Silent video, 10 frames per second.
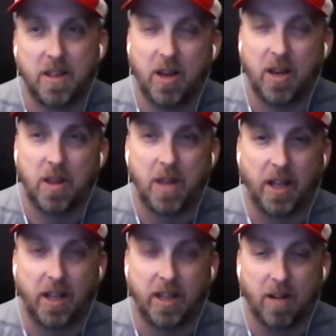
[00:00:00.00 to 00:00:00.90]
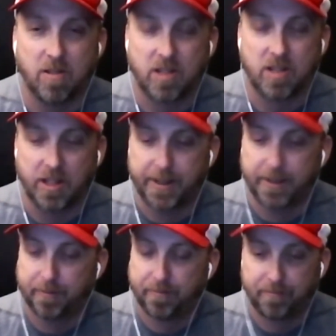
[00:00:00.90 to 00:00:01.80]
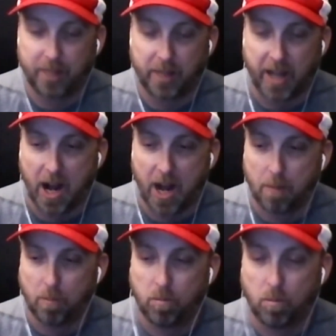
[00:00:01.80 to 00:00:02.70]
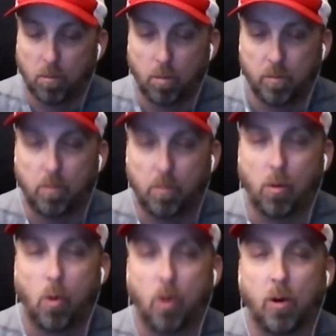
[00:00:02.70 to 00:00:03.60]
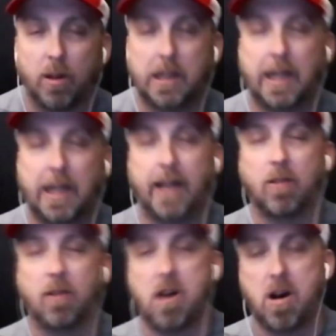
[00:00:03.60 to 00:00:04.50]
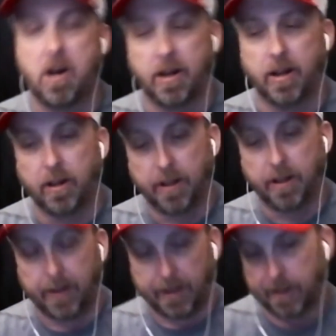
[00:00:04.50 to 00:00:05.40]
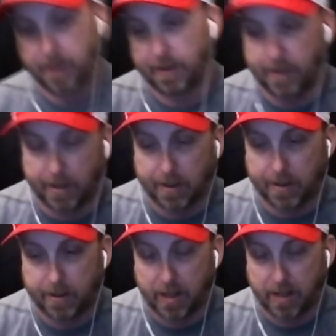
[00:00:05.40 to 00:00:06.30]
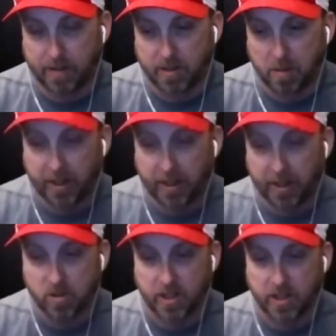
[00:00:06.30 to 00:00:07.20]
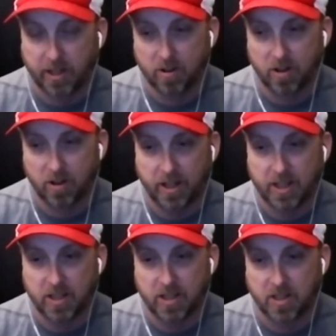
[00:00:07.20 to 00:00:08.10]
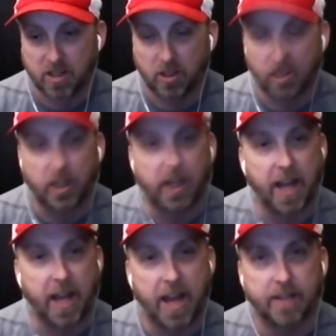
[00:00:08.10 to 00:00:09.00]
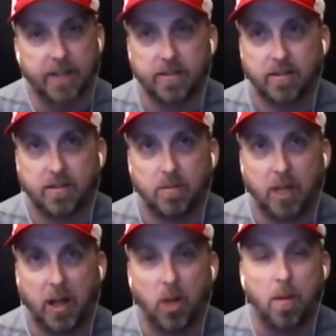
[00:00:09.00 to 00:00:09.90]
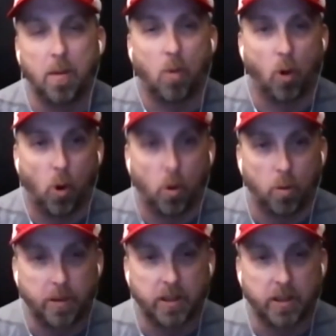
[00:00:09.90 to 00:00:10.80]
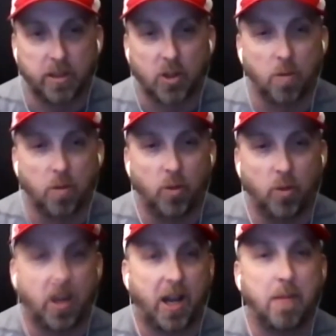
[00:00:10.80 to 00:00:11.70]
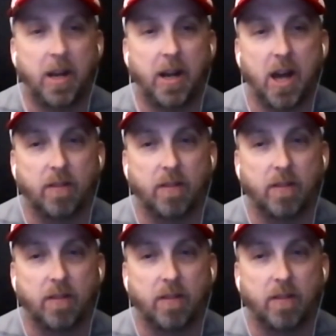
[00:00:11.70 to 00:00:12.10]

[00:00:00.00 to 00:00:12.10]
think there's again, I'm more later on, and obviously my years here is looking at being a little bit more open to certain music I may not have